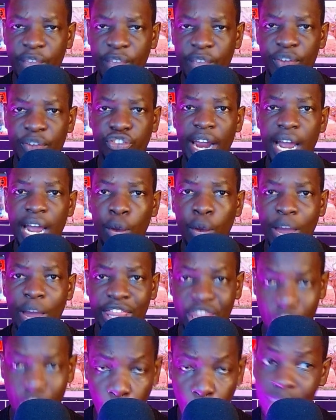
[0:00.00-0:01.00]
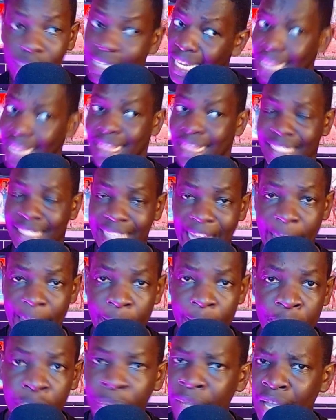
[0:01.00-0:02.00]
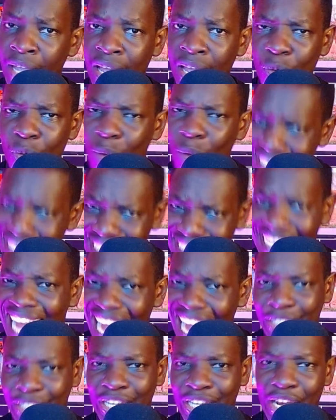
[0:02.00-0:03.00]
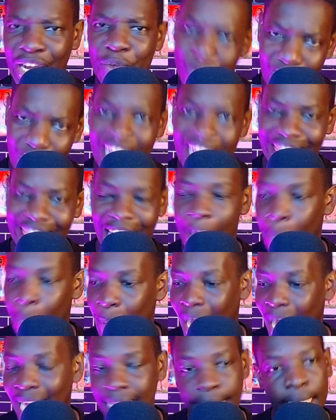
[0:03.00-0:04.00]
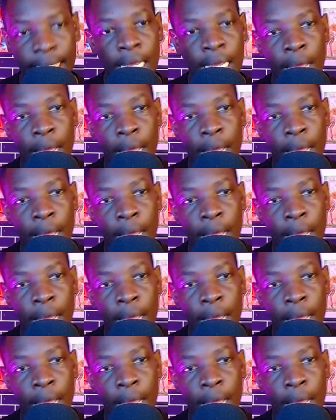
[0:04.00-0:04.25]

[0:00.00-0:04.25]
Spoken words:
Raya, who I thought in this game wasn't actually really that bad.